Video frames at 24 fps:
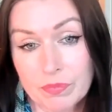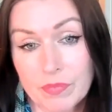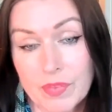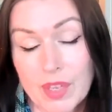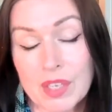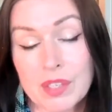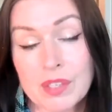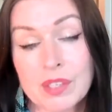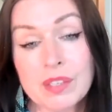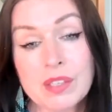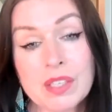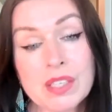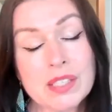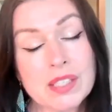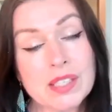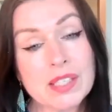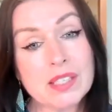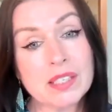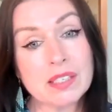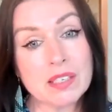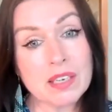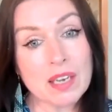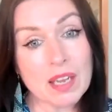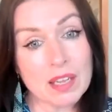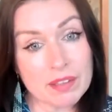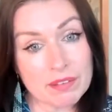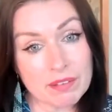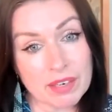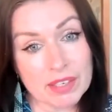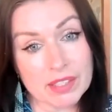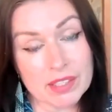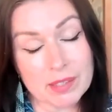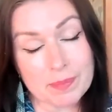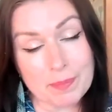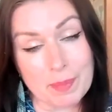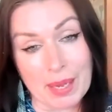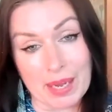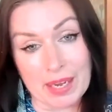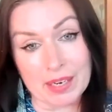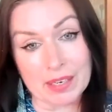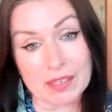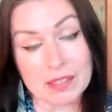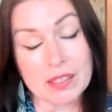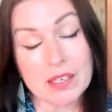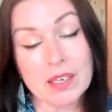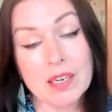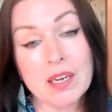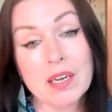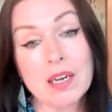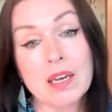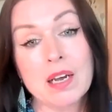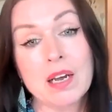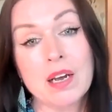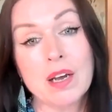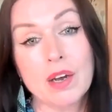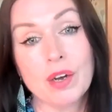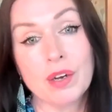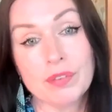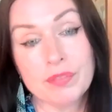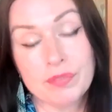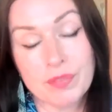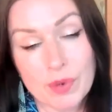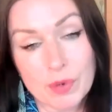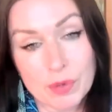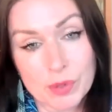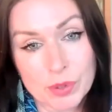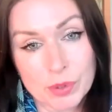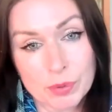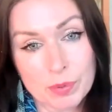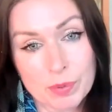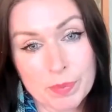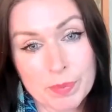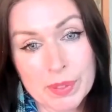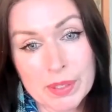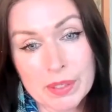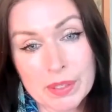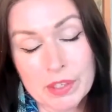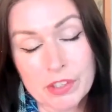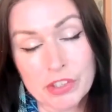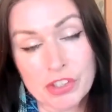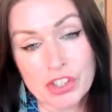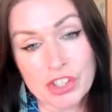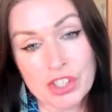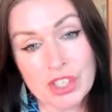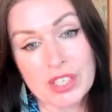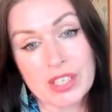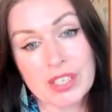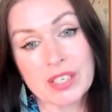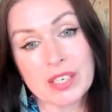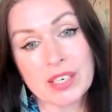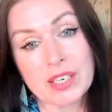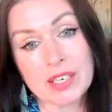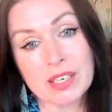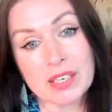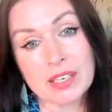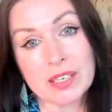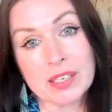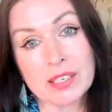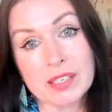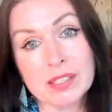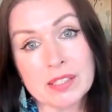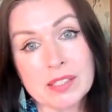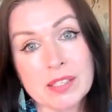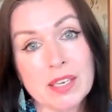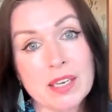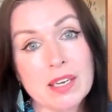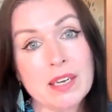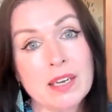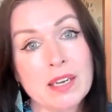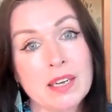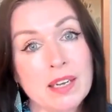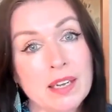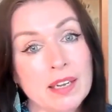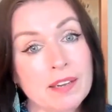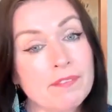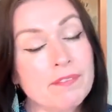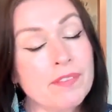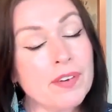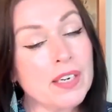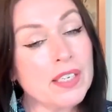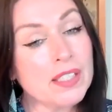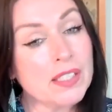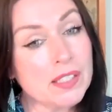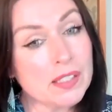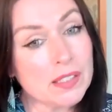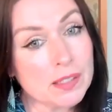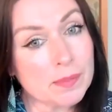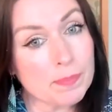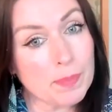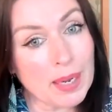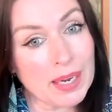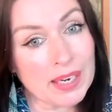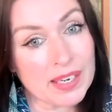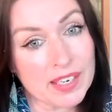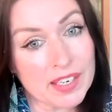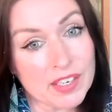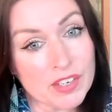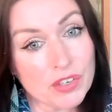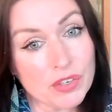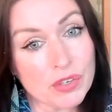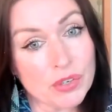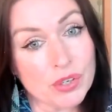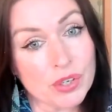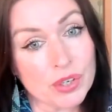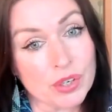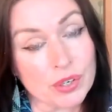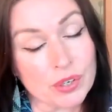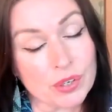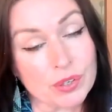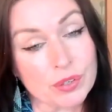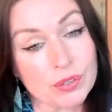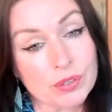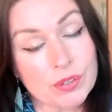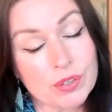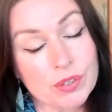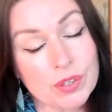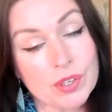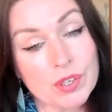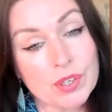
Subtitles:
So this is another aspect of Foxwoman that she is inviting us back into,